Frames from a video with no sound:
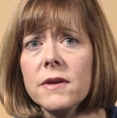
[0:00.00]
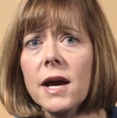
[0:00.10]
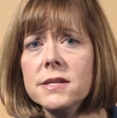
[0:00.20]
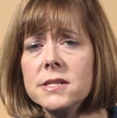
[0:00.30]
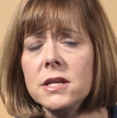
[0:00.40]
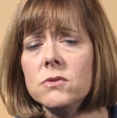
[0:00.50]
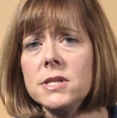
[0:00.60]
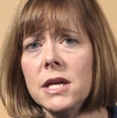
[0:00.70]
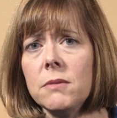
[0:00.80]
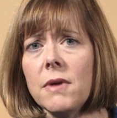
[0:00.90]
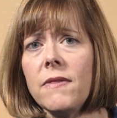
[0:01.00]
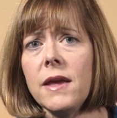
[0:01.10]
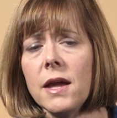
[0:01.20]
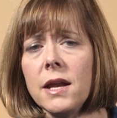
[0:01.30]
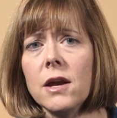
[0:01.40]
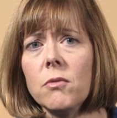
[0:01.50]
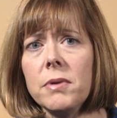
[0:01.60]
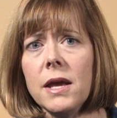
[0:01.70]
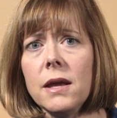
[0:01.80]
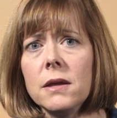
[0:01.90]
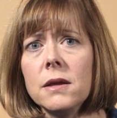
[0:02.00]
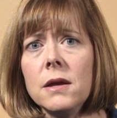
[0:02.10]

of the ICU team and the NEOB.